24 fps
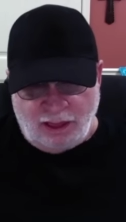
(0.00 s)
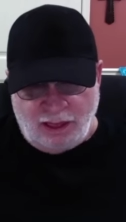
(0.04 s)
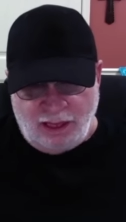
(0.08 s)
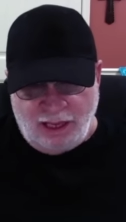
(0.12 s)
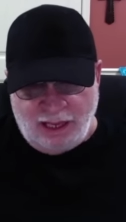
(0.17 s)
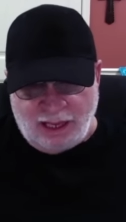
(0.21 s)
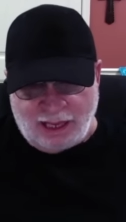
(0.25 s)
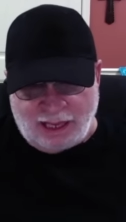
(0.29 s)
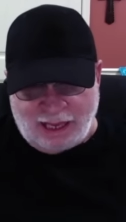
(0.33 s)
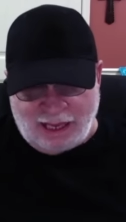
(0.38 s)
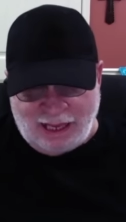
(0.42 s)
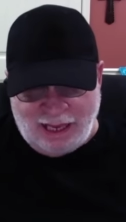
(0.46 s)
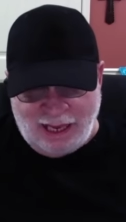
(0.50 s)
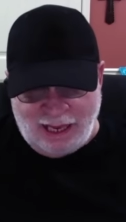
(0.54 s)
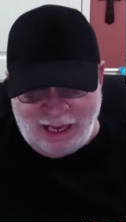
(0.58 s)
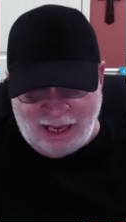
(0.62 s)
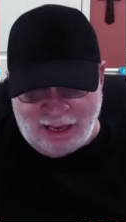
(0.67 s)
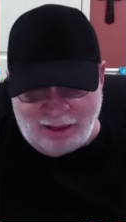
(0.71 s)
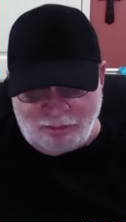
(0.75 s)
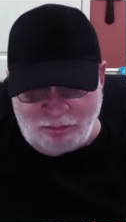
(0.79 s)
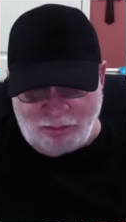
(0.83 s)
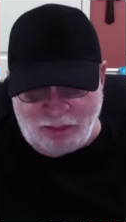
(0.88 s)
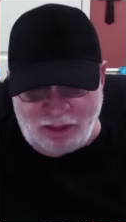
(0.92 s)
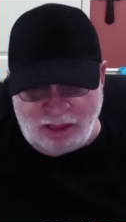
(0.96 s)
It
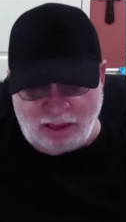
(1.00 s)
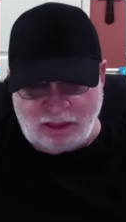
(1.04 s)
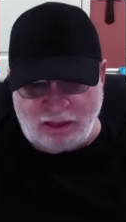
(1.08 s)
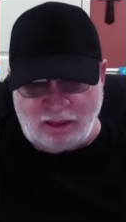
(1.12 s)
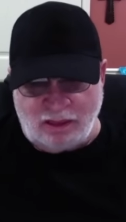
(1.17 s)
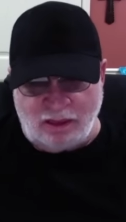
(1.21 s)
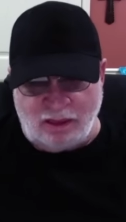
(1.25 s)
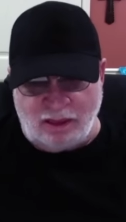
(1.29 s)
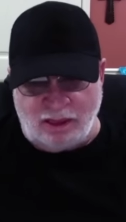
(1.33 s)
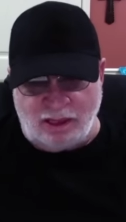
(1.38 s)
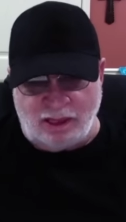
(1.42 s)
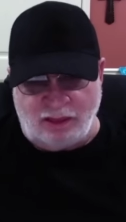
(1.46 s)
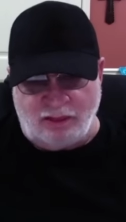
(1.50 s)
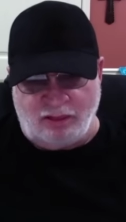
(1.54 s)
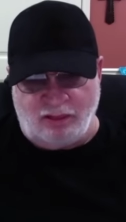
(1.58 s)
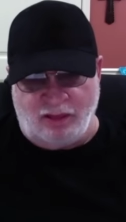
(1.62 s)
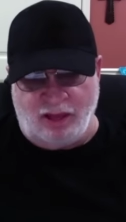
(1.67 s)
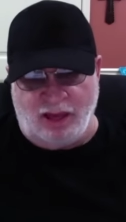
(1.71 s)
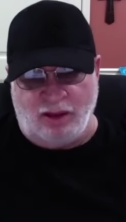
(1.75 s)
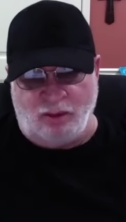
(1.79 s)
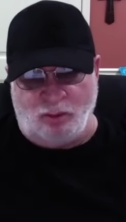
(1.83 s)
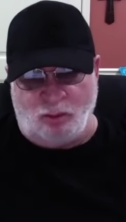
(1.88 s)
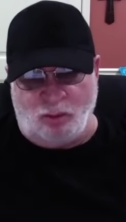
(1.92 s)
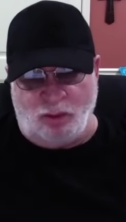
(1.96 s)
can't be done
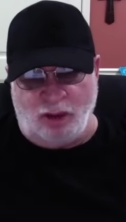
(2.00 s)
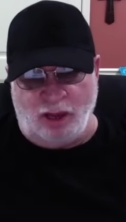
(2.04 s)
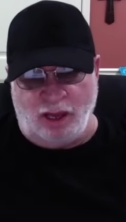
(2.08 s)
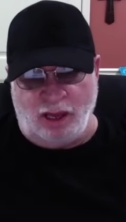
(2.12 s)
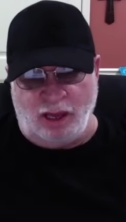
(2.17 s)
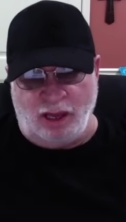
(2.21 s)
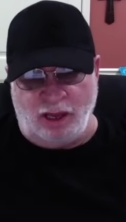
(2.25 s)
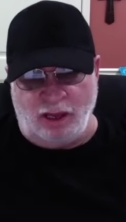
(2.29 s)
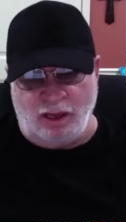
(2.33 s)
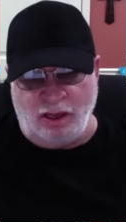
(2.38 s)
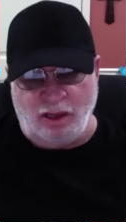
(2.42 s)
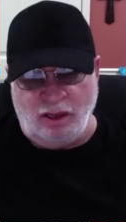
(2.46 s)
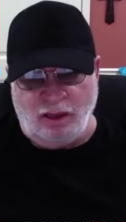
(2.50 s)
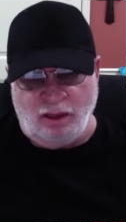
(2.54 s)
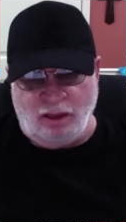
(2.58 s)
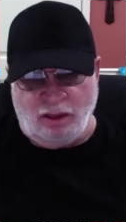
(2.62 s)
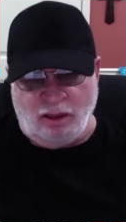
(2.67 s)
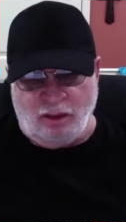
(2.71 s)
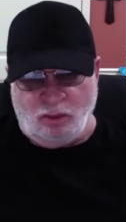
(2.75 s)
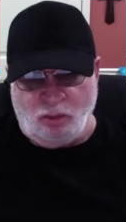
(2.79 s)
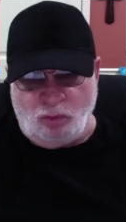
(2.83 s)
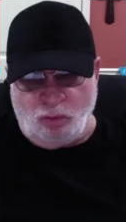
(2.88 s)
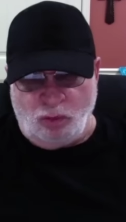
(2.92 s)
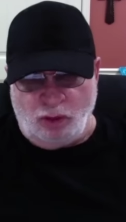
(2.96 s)
that way
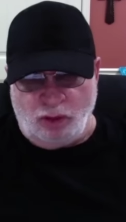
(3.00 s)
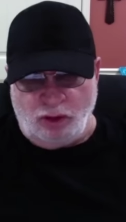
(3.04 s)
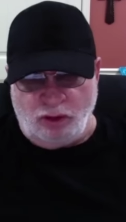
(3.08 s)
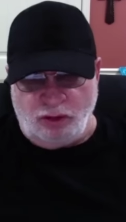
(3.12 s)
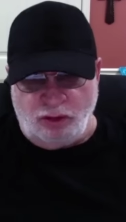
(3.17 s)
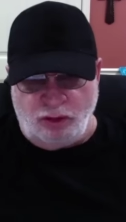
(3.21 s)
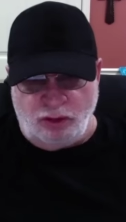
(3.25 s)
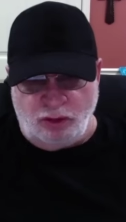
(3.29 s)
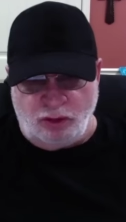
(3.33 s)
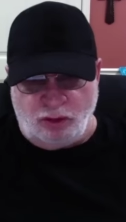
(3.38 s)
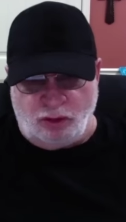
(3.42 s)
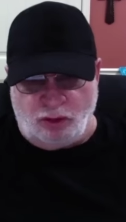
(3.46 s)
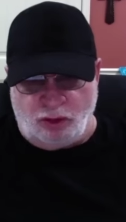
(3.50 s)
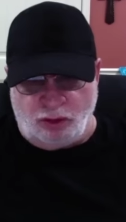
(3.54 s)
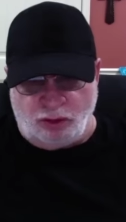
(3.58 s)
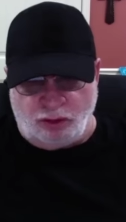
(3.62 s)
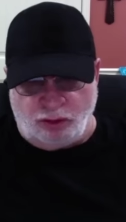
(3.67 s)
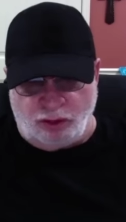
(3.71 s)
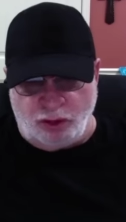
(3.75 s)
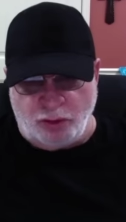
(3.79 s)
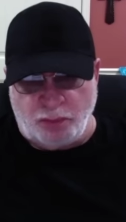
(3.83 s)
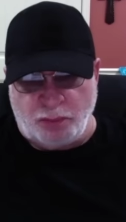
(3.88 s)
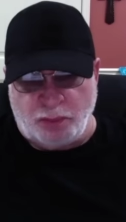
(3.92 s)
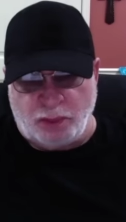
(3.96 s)
when you are
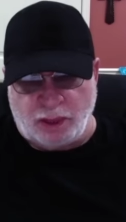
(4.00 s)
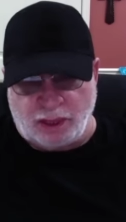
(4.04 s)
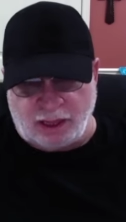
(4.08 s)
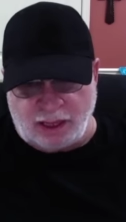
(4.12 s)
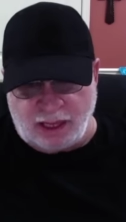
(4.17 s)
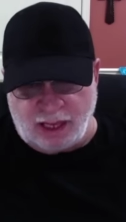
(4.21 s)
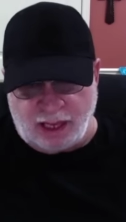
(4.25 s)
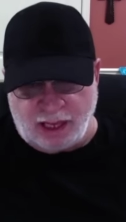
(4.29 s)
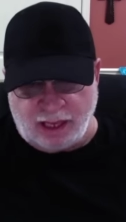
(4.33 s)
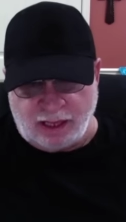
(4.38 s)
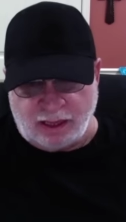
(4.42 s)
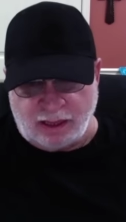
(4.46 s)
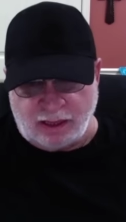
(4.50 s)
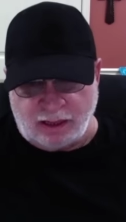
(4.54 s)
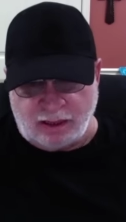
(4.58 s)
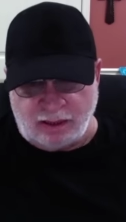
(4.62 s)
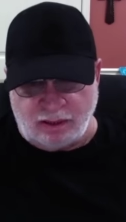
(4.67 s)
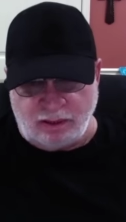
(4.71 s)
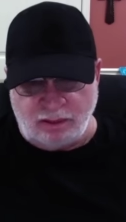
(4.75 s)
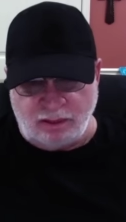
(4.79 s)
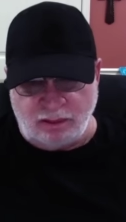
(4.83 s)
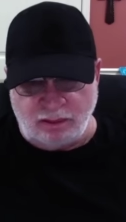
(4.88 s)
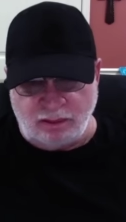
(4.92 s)
duplicated.